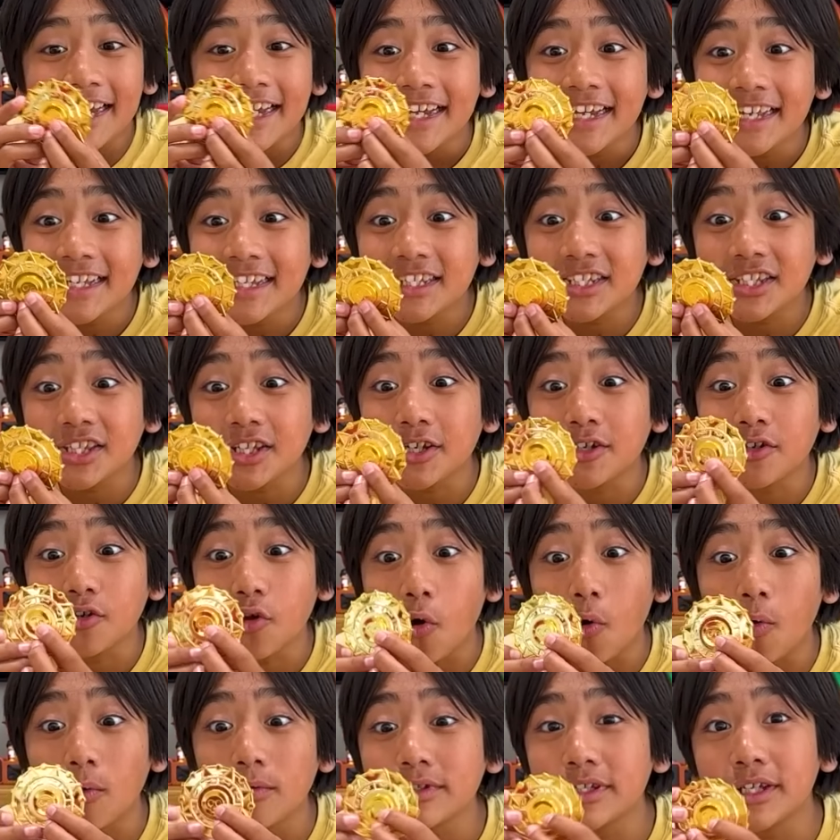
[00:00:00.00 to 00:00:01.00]
It's the
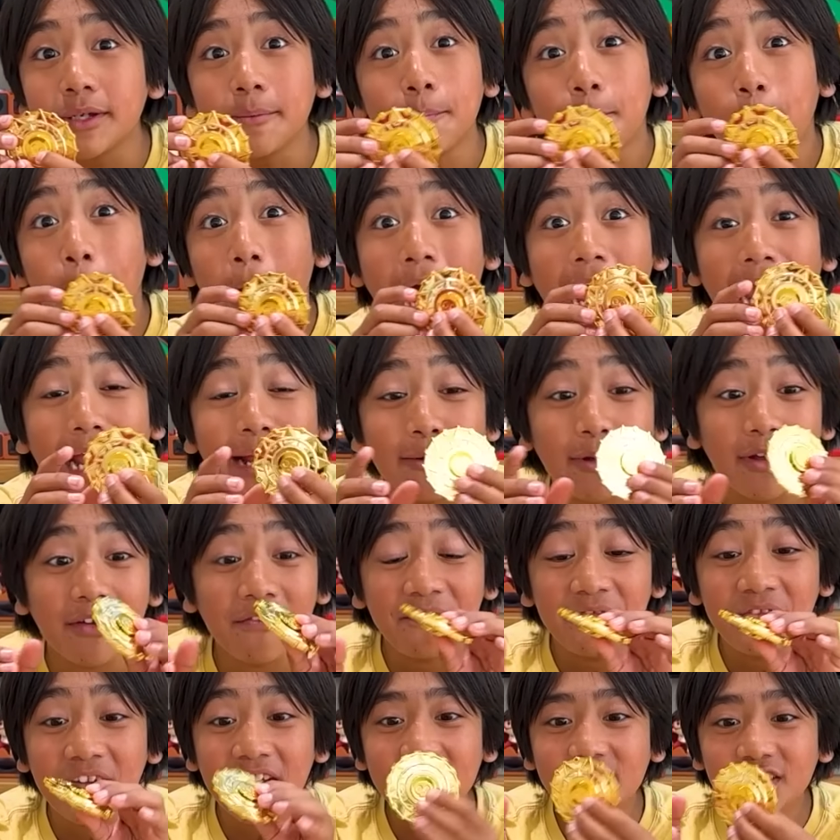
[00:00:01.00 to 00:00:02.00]
Golden Pirate
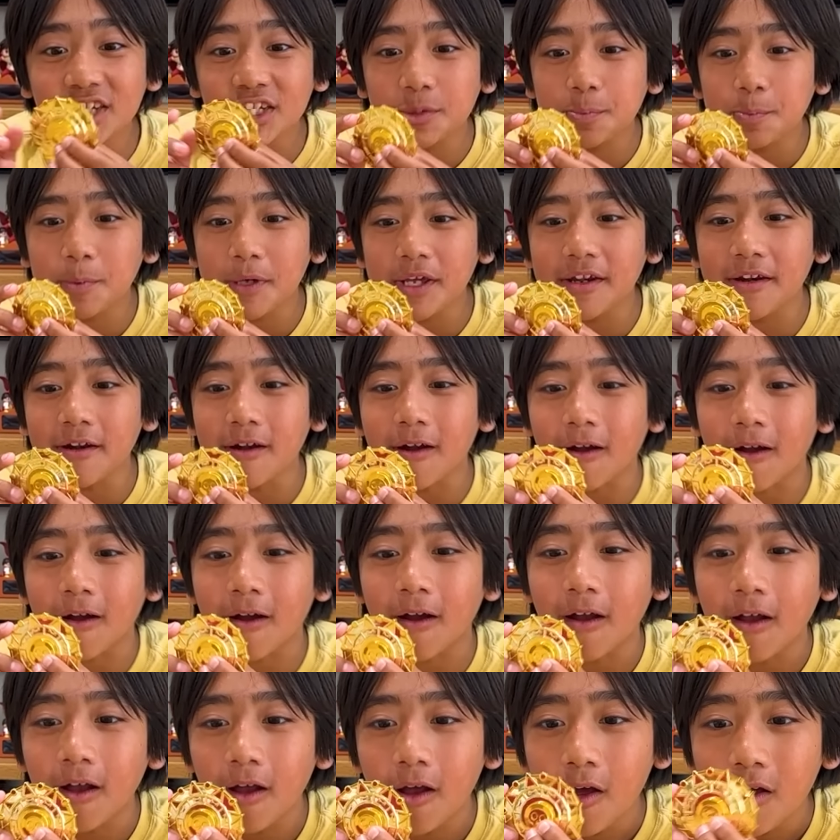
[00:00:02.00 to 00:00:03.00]
Fidget Spinner!
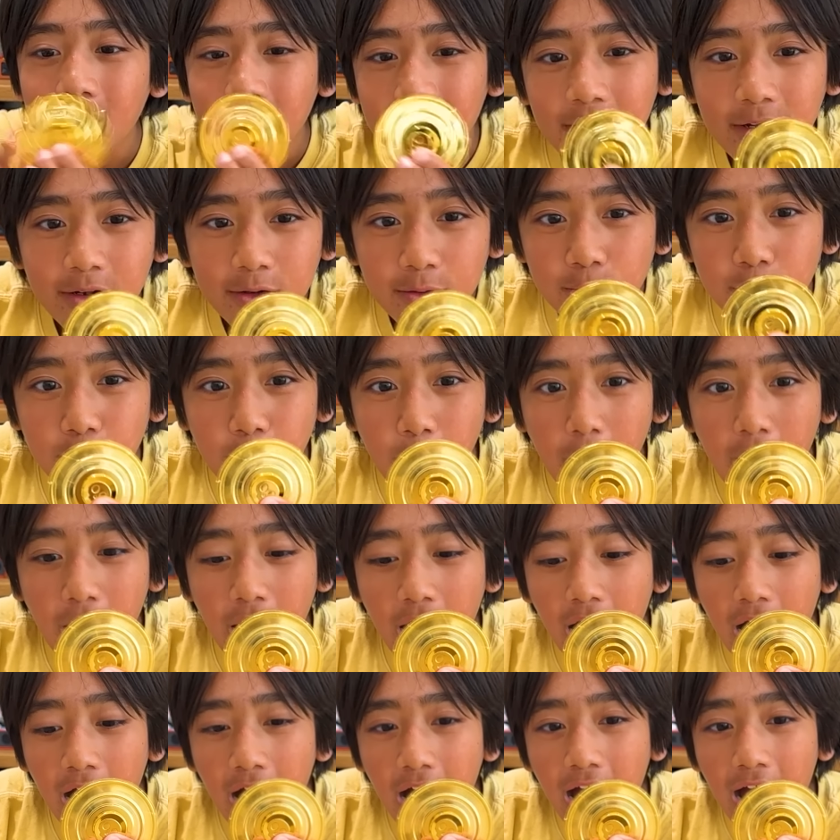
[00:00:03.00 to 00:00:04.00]

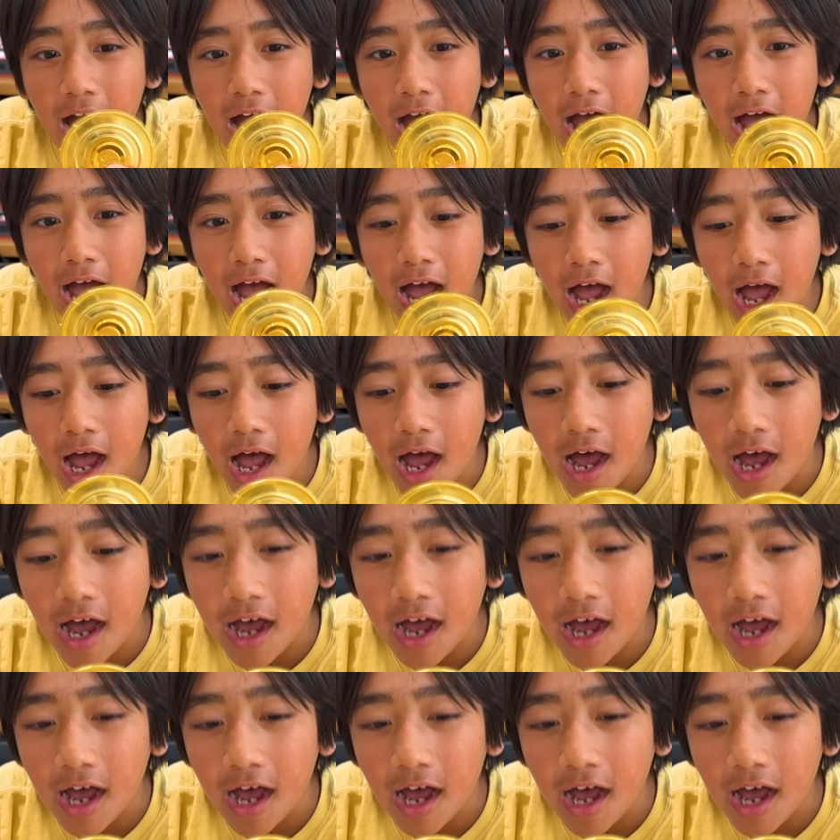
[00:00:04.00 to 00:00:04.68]
Whoa!